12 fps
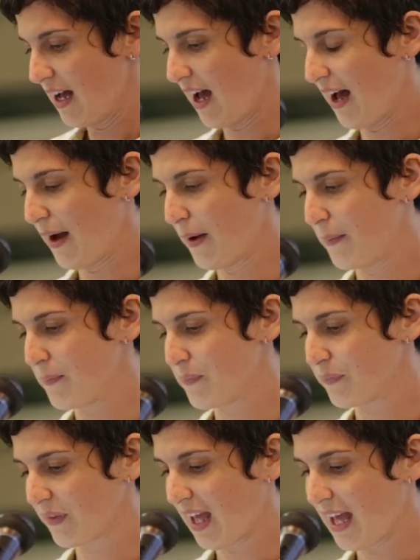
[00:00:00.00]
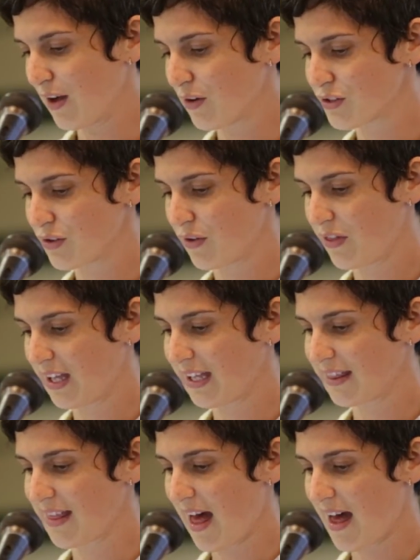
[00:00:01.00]
Um, I also
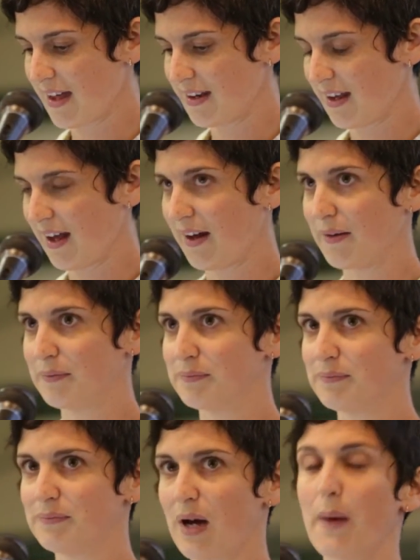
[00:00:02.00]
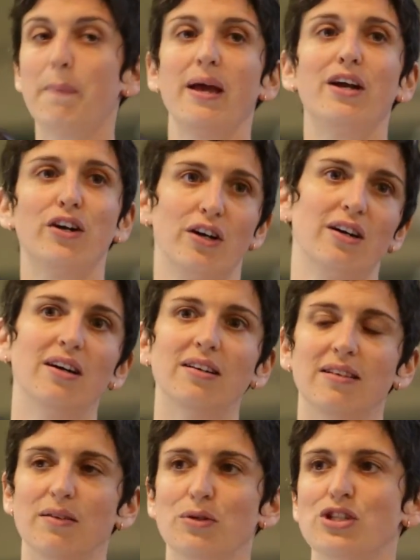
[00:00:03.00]
think that um, a
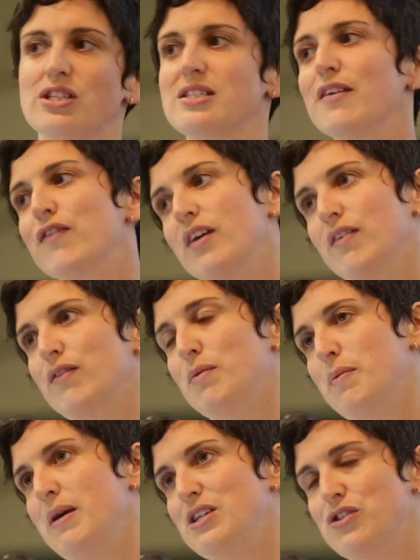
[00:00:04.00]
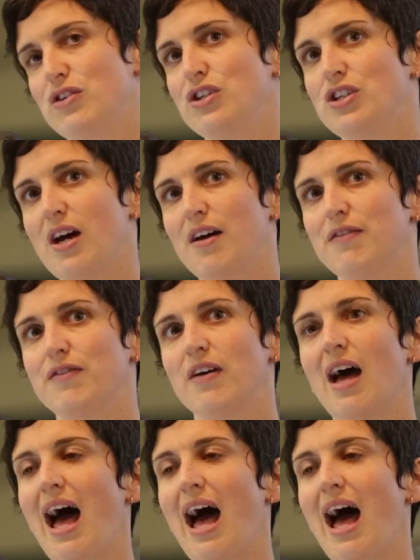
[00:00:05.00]
baker, which is different from a pastry chef,